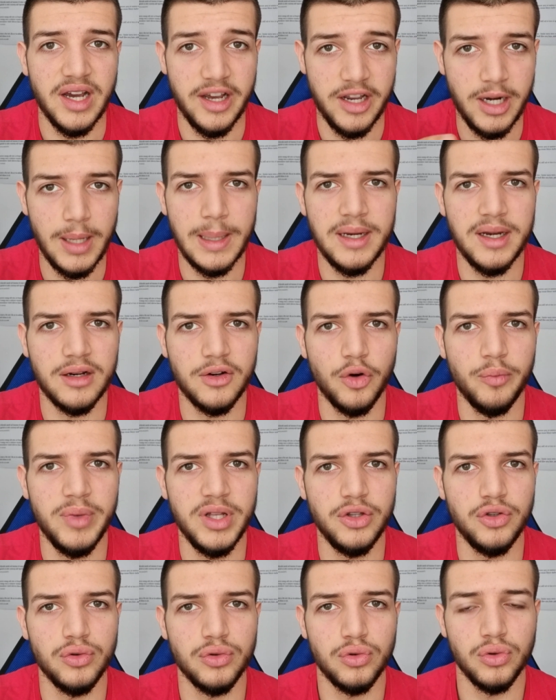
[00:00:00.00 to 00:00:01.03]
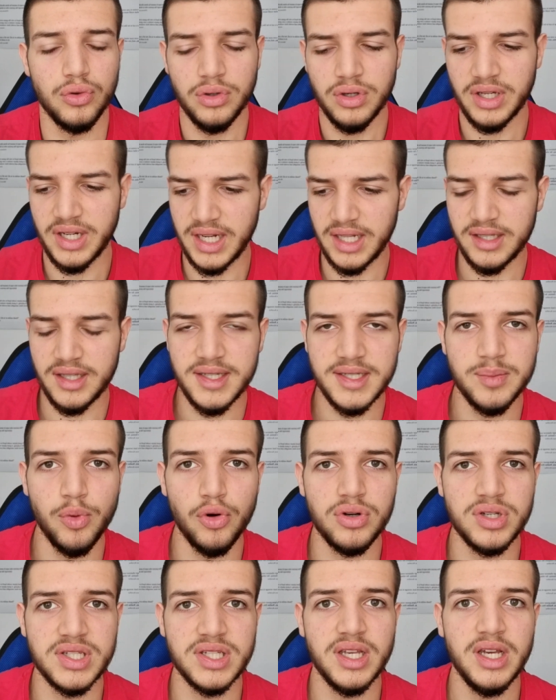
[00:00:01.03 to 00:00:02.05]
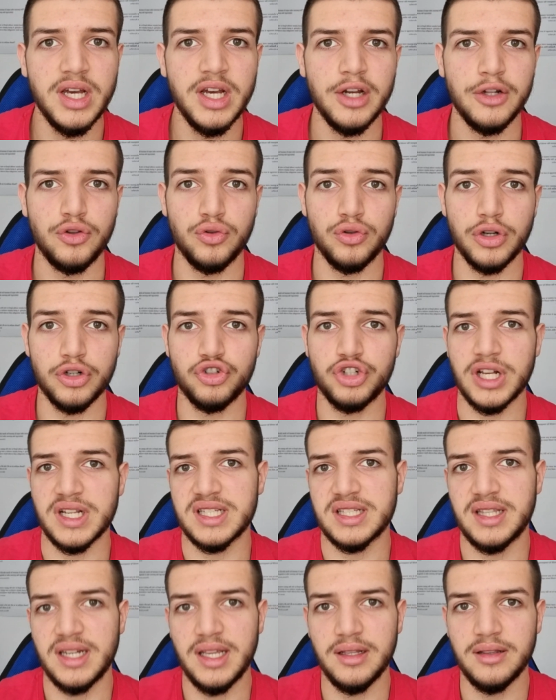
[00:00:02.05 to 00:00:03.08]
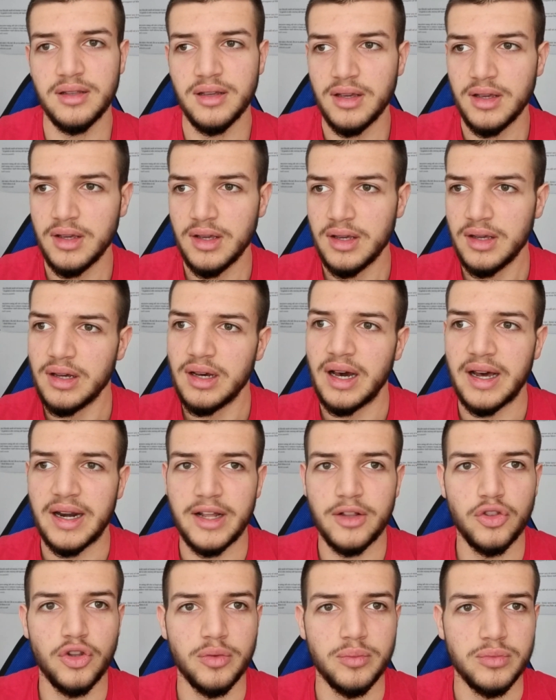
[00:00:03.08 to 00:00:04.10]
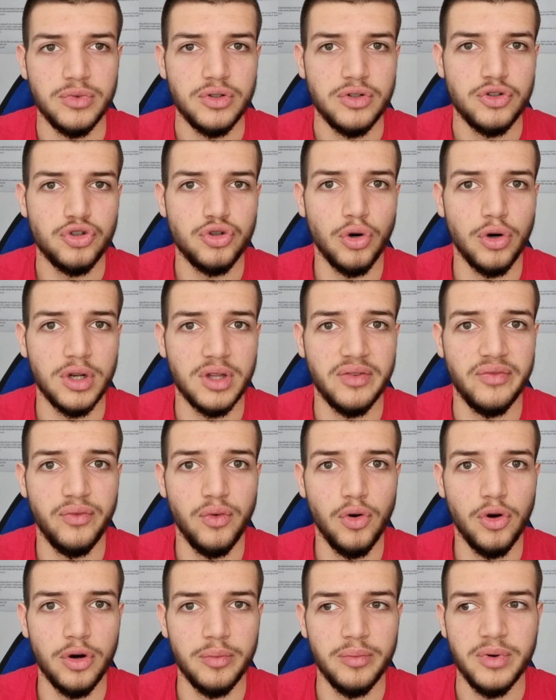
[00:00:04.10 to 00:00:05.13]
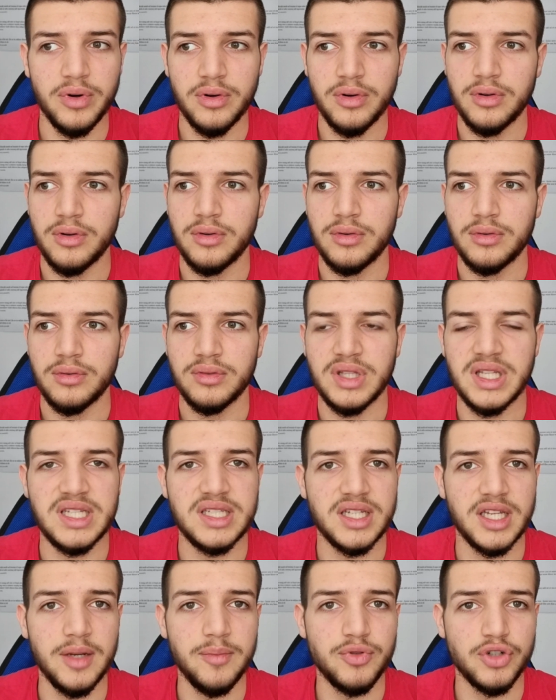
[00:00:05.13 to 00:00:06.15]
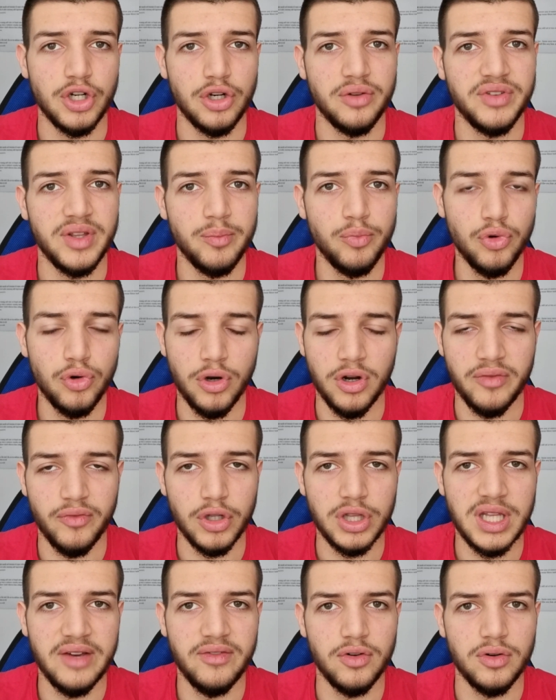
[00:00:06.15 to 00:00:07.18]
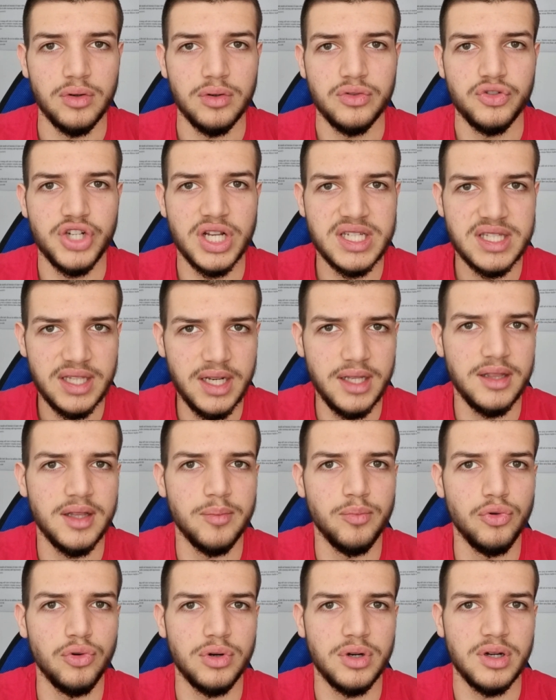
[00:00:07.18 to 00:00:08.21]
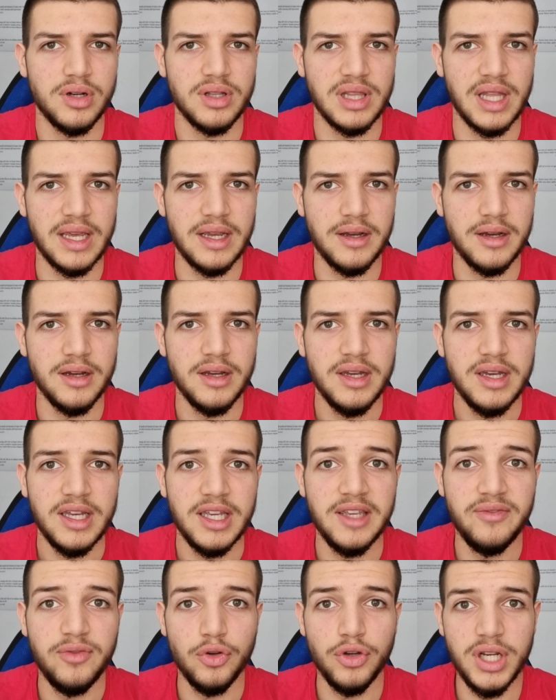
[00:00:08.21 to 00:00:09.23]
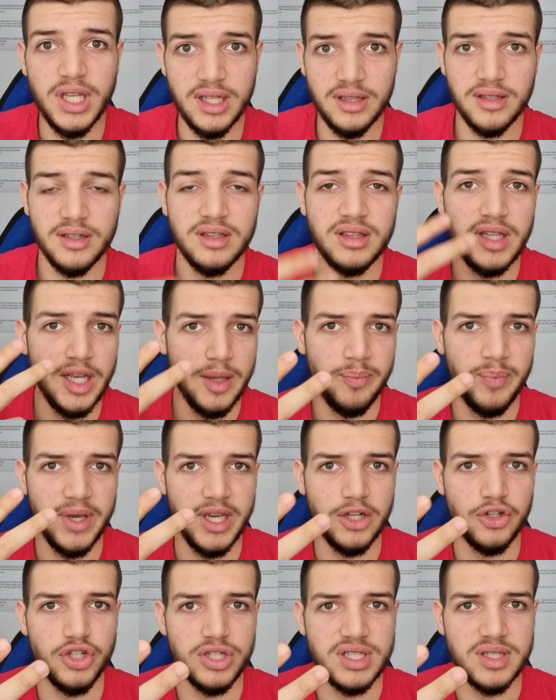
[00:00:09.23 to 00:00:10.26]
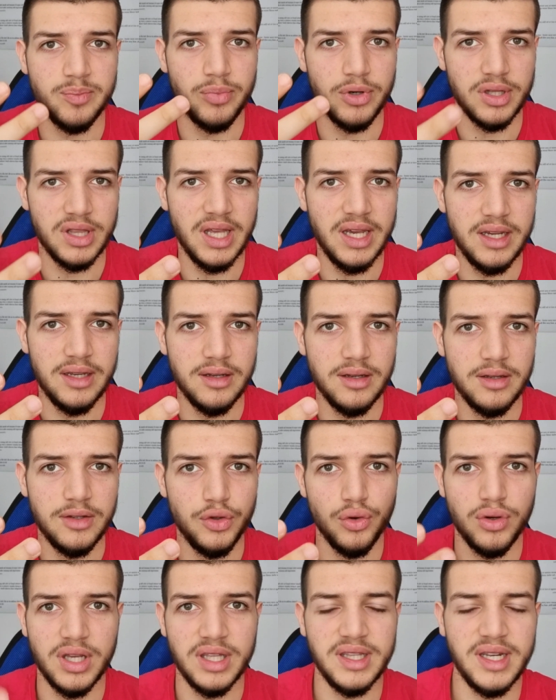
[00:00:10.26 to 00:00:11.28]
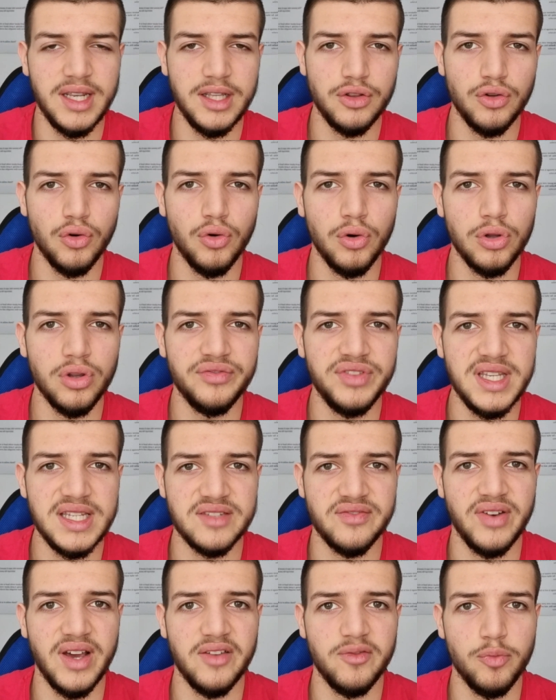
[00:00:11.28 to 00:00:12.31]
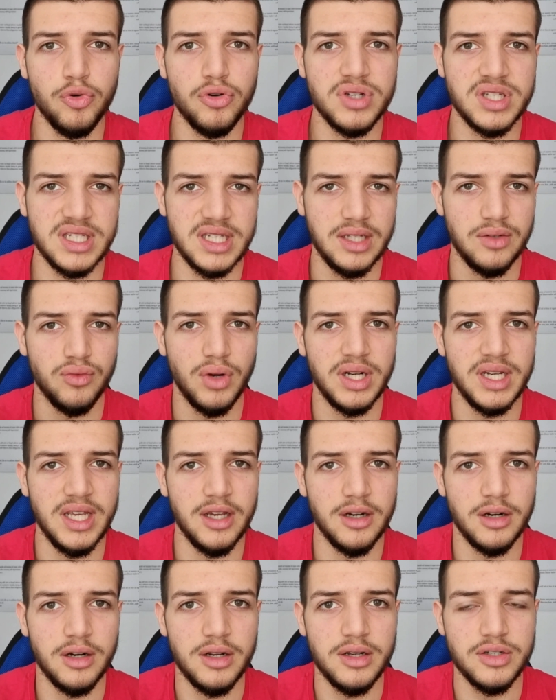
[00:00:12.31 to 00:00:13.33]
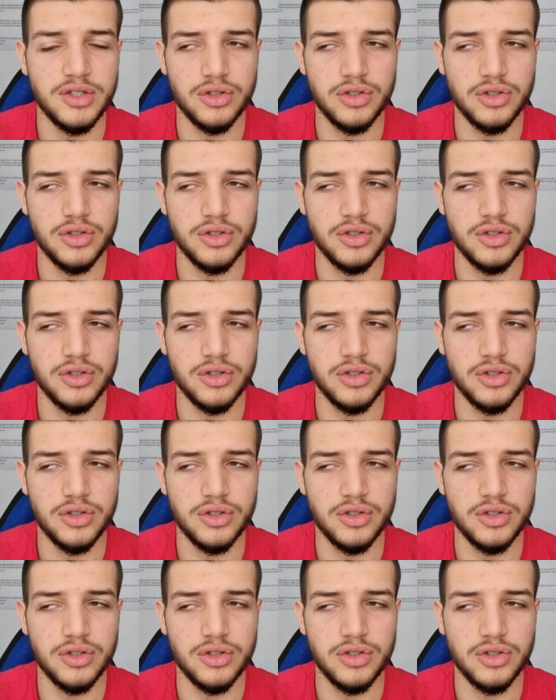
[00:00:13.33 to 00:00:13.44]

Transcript: I really recommend you to read these books, to not just read a random short form description of the book or whatever. Just read the book. Like, if you read 3 pages per day, you can read all of these 5 books in 1 year.